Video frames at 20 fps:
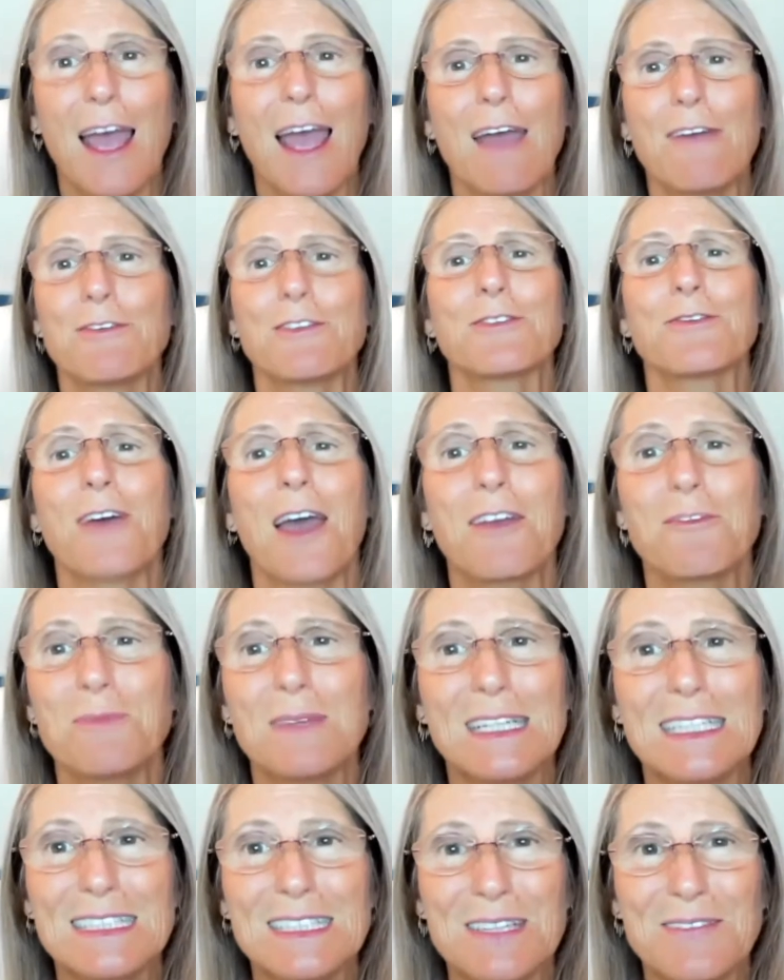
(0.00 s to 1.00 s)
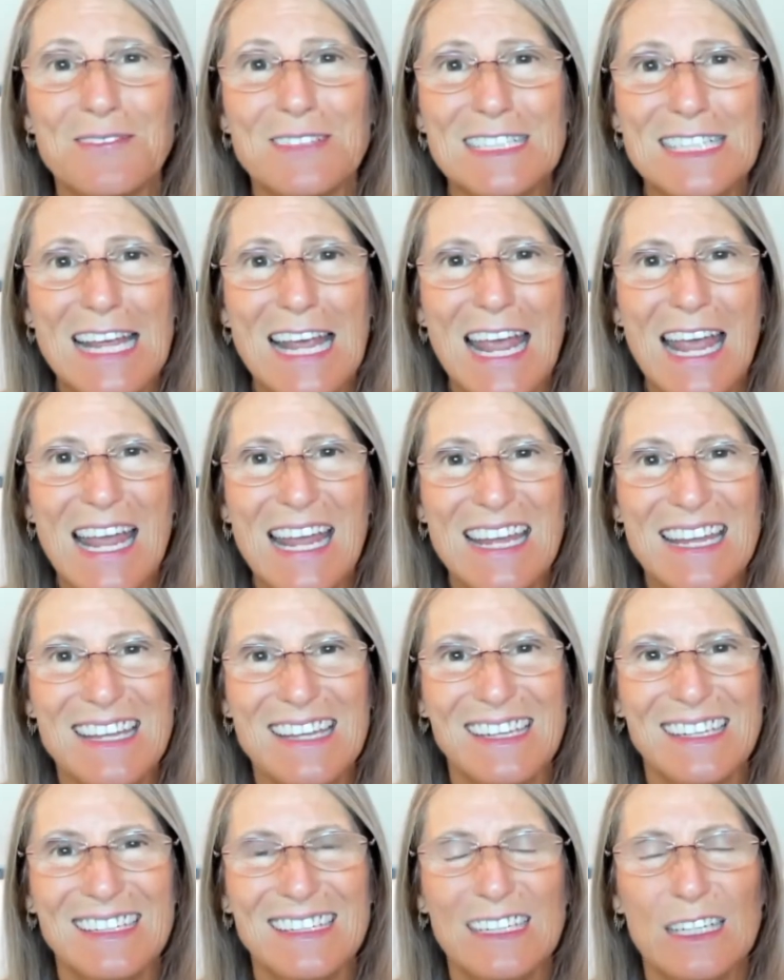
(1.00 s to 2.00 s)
every 5 minutes of the day.